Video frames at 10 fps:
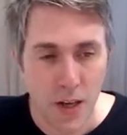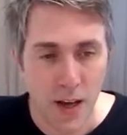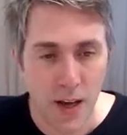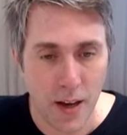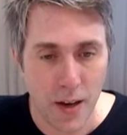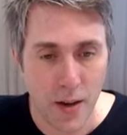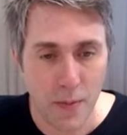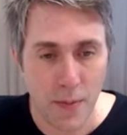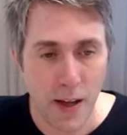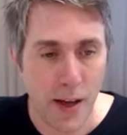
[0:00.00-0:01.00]

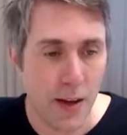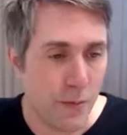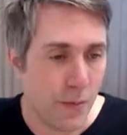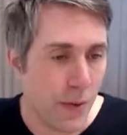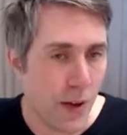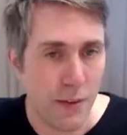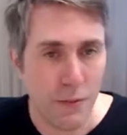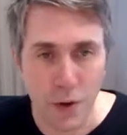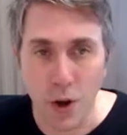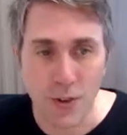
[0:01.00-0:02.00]
Lockdown
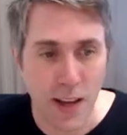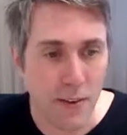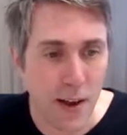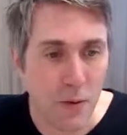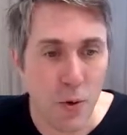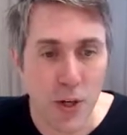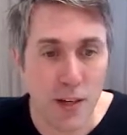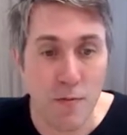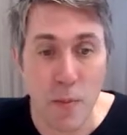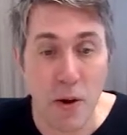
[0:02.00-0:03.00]
and
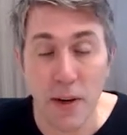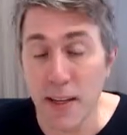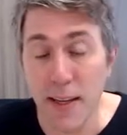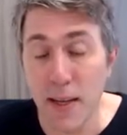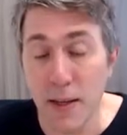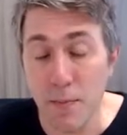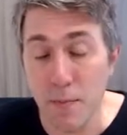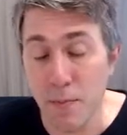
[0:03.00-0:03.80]
working remotely